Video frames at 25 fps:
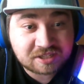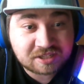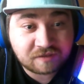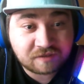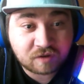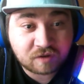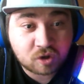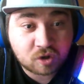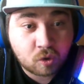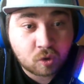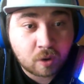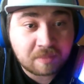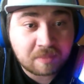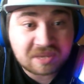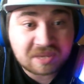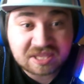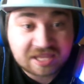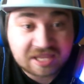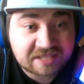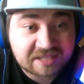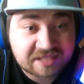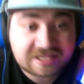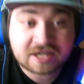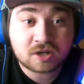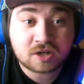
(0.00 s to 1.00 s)
of equipment
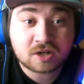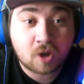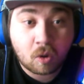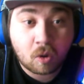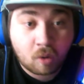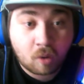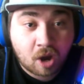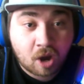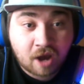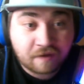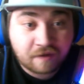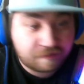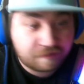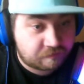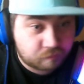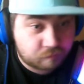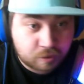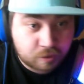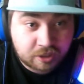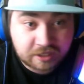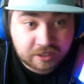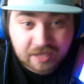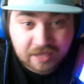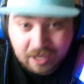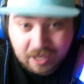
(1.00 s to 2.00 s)
that didn't go off
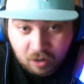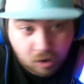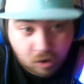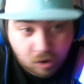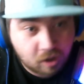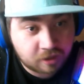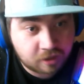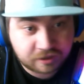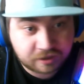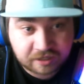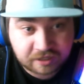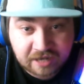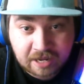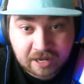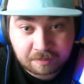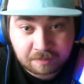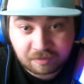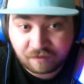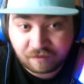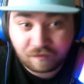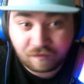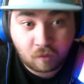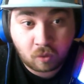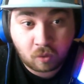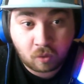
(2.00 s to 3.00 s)
really at all the night
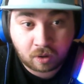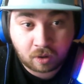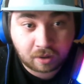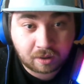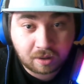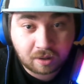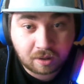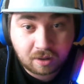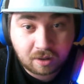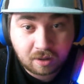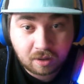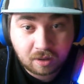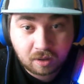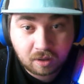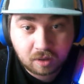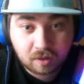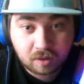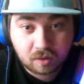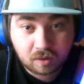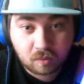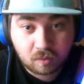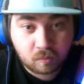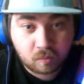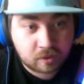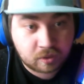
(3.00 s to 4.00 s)
before
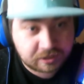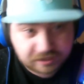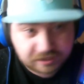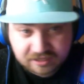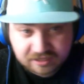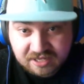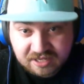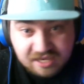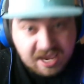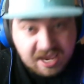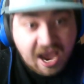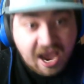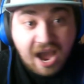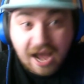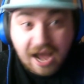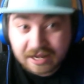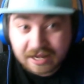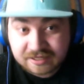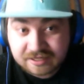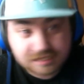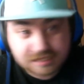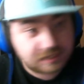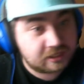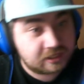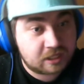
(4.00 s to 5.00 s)
was
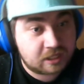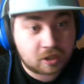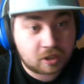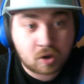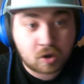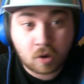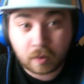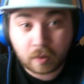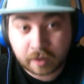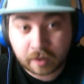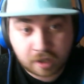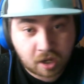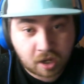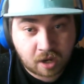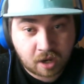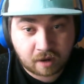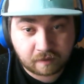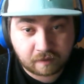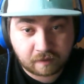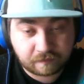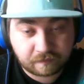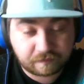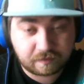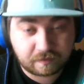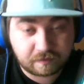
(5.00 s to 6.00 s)
constantly was going off.